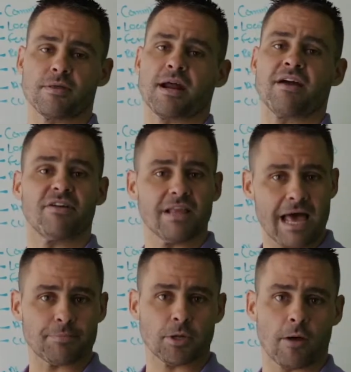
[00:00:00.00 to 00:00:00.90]
then I have a
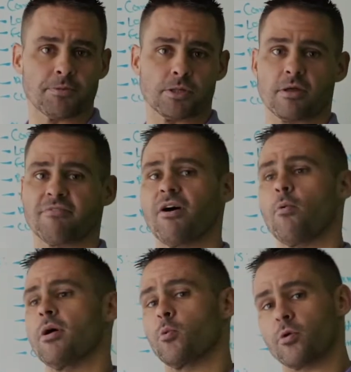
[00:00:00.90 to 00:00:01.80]
laptop so that if I
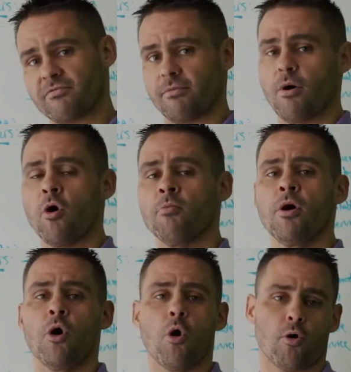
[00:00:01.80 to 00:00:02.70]
want to work from home,
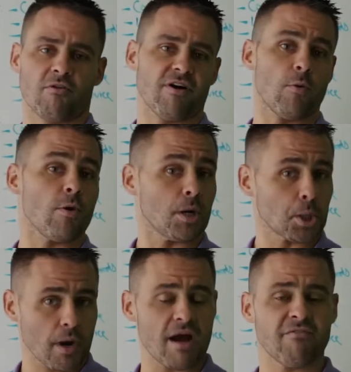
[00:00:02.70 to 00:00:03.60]
or if I want to
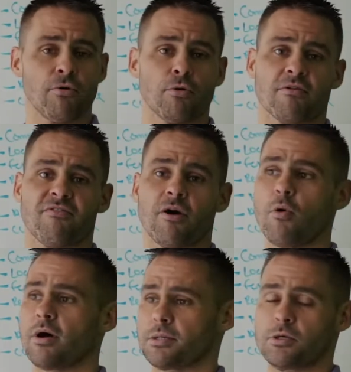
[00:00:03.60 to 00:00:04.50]
travel, or if I
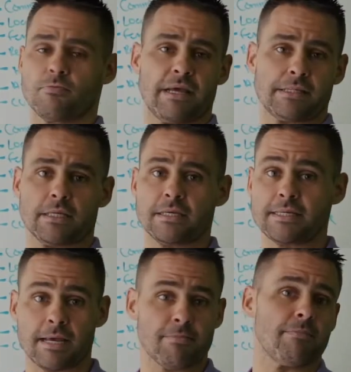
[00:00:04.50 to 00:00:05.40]
want to basically
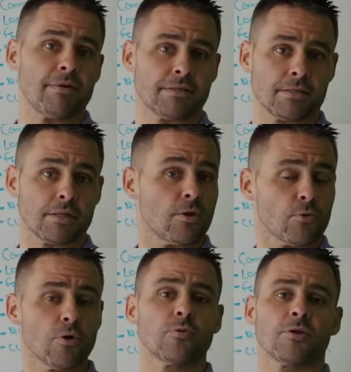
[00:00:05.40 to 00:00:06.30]
take my business on the
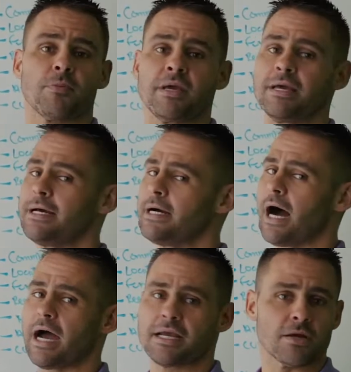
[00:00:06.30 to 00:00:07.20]
road with me,
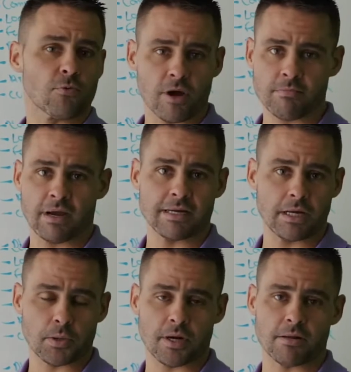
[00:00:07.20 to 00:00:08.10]
I can run my day
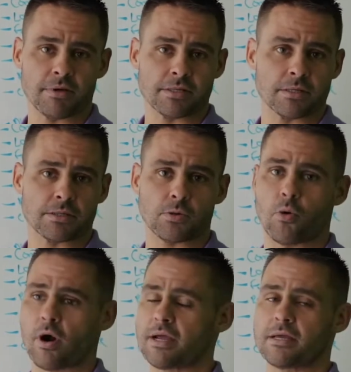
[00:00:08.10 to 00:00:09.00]
trading business,
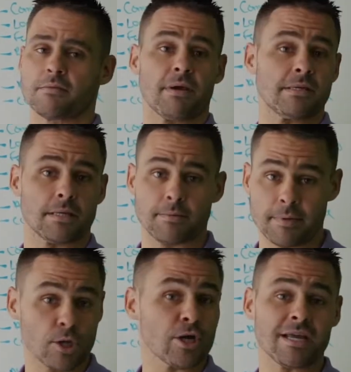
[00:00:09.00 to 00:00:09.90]
or I can basically be
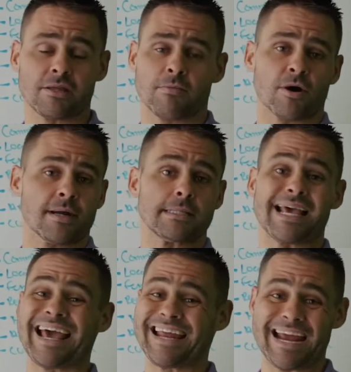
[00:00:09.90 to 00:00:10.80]
looking at the markets
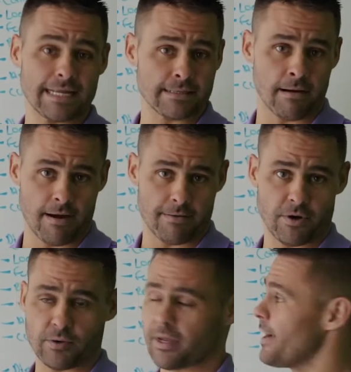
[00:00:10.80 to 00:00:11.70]
at any time,
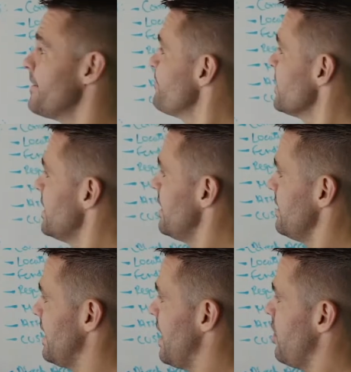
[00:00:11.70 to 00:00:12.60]
okay?
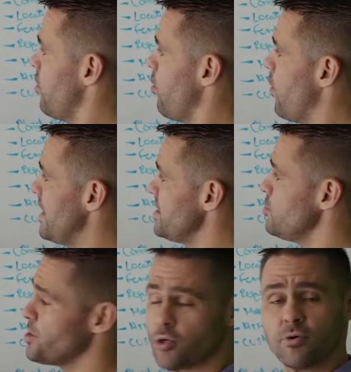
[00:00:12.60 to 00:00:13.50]
Now, when you
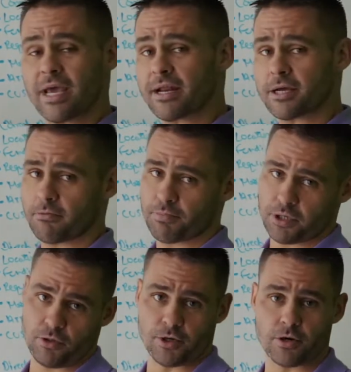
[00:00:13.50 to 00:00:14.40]
do get a
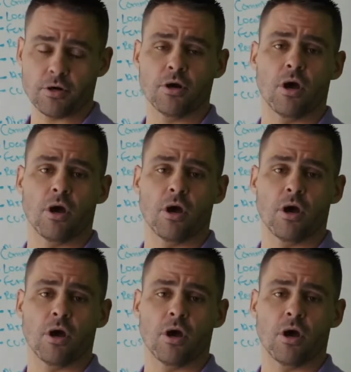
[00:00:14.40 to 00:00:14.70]
computer,